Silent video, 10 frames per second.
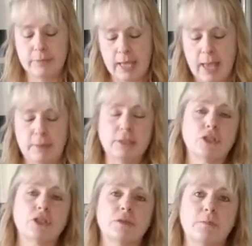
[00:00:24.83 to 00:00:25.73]

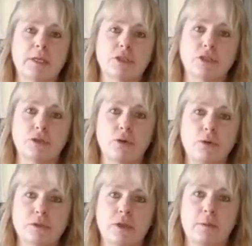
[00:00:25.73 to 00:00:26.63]
cabbage mixture,
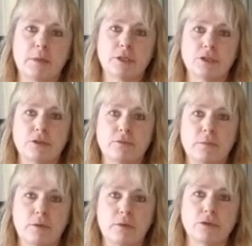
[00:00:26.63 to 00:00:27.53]
coleslaw mixture from
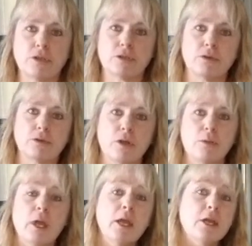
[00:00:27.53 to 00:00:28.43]
the grocery store.
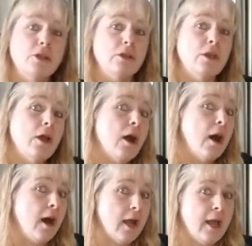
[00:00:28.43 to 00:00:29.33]
So
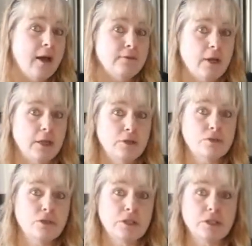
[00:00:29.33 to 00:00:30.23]
I
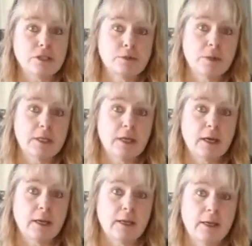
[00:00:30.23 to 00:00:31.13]
usually do it,
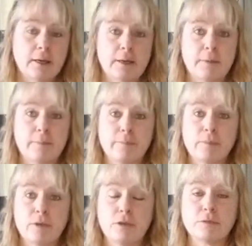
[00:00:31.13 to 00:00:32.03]
I
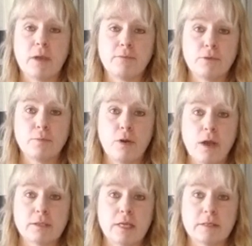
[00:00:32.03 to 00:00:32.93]
use my food
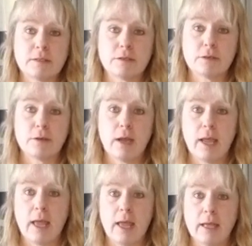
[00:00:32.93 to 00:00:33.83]
processor
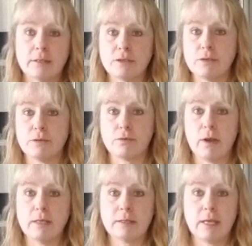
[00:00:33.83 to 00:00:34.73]
and
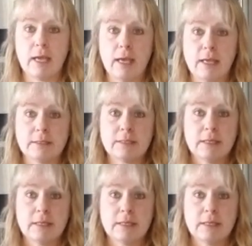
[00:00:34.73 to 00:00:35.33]
grate that.